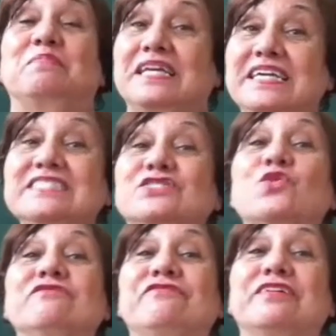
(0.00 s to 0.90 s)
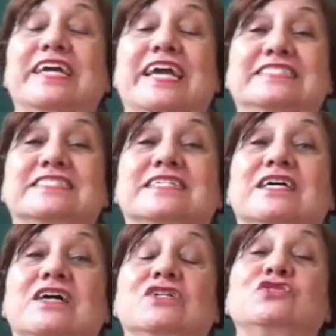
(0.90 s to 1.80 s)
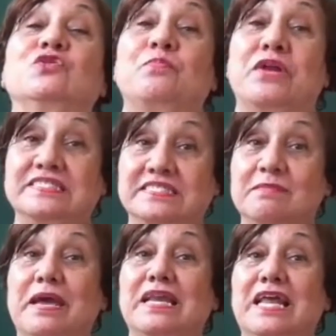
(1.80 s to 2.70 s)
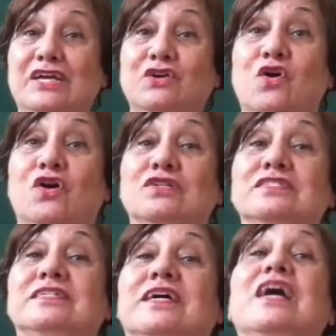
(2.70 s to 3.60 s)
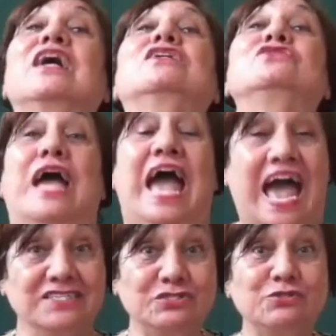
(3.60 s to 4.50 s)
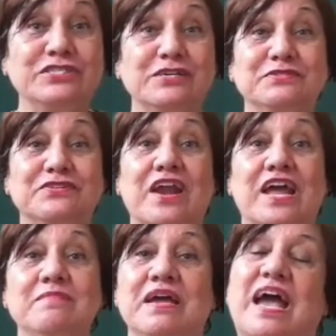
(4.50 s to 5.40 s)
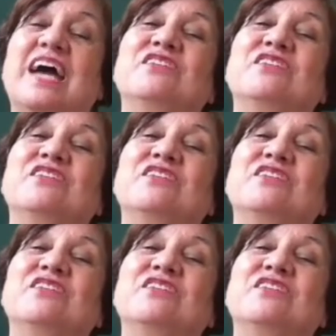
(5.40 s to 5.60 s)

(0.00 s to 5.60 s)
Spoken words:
please don't forget to press the bell icon and to subscribe.